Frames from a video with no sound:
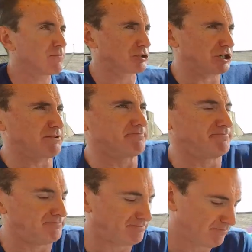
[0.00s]
Okay. Yeah, we've
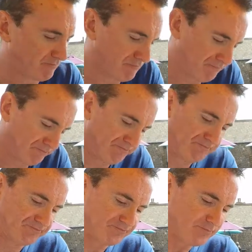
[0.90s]
not talked about
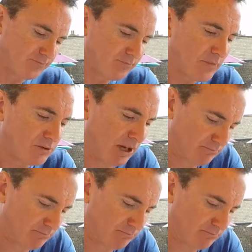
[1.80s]
cards. Yeah.